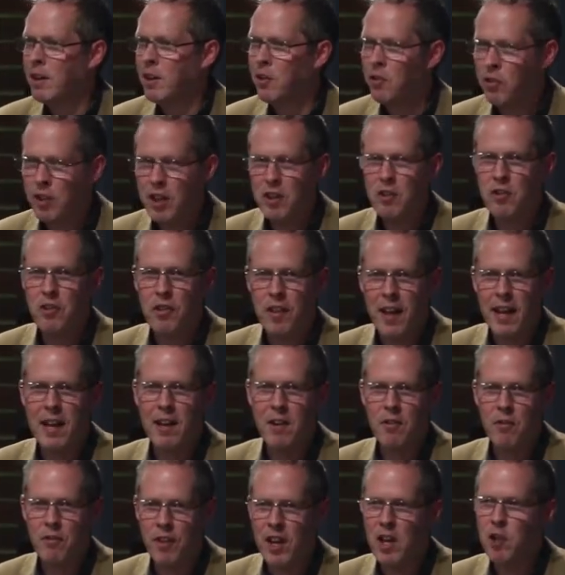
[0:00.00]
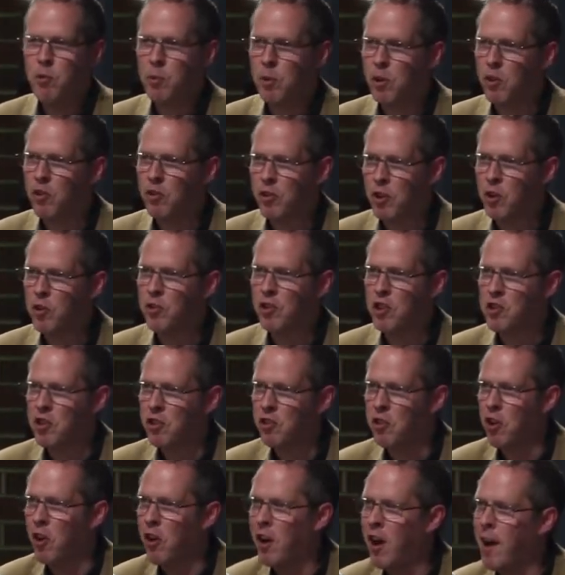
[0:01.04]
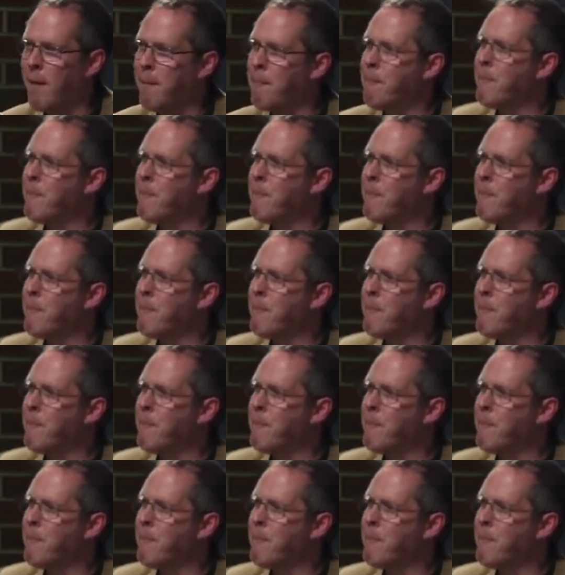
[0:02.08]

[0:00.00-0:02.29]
Since then, Facebook's usage has gone up